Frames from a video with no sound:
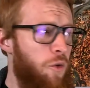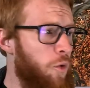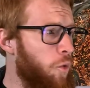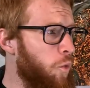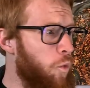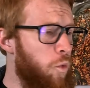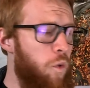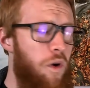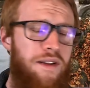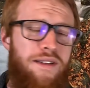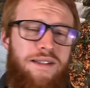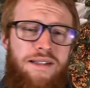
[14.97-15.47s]

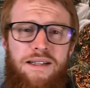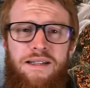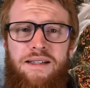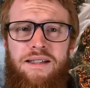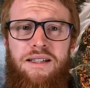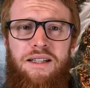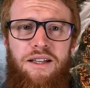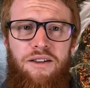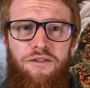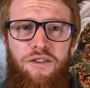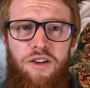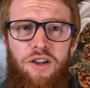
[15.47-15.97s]
What's
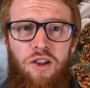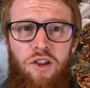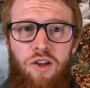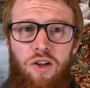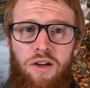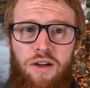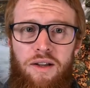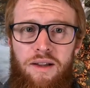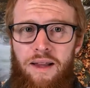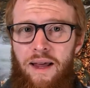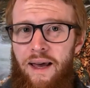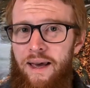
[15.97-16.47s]
this even
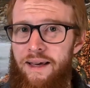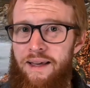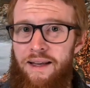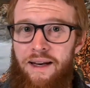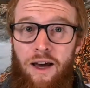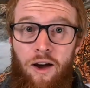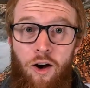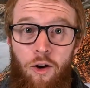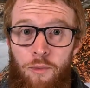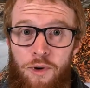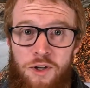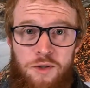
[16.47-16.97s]
look like?
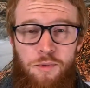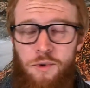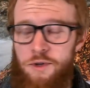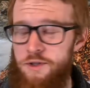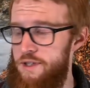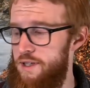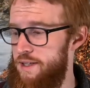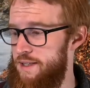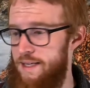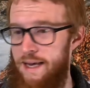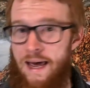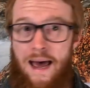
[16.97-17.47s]
And how am I
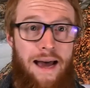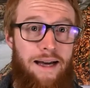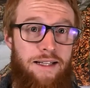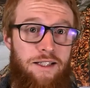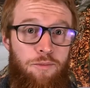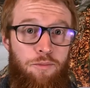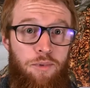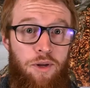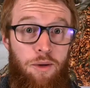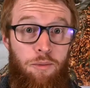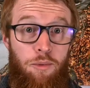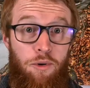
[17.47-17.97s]
supposed to talk
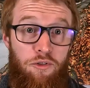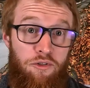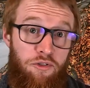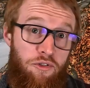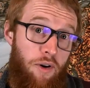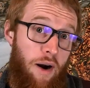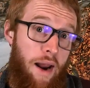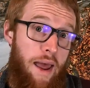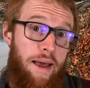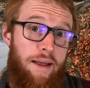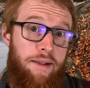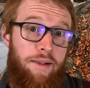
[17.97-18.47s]
to people,
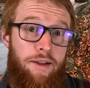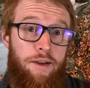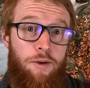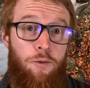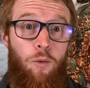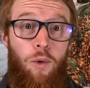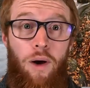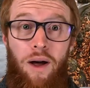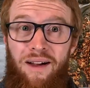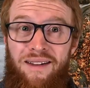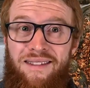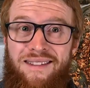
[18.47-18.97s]
frankly?
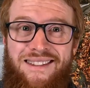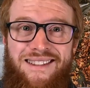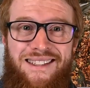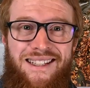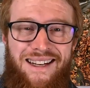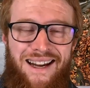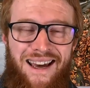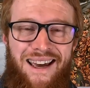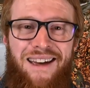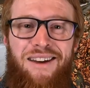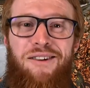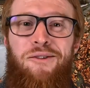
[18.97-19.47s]
Well,
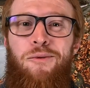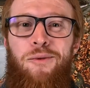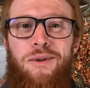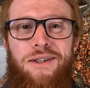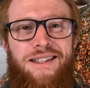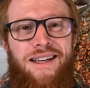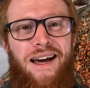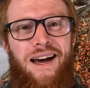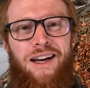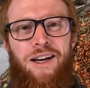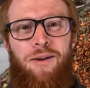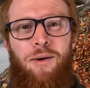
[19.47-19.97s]
today we're
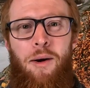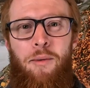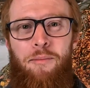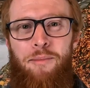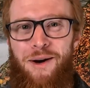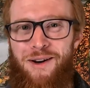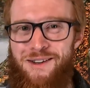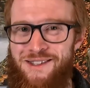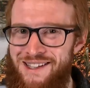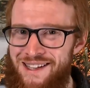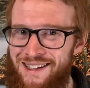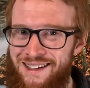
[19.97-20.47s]
talking about
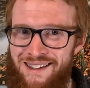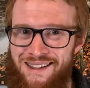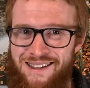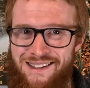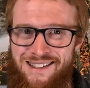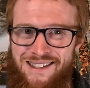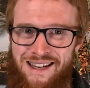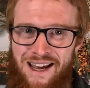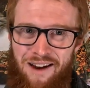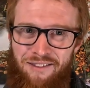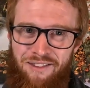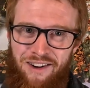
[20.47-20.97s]
boasting.
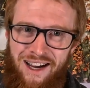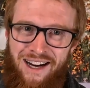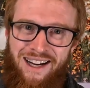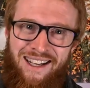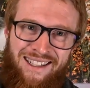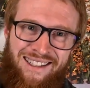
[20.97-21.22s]
Let's dive right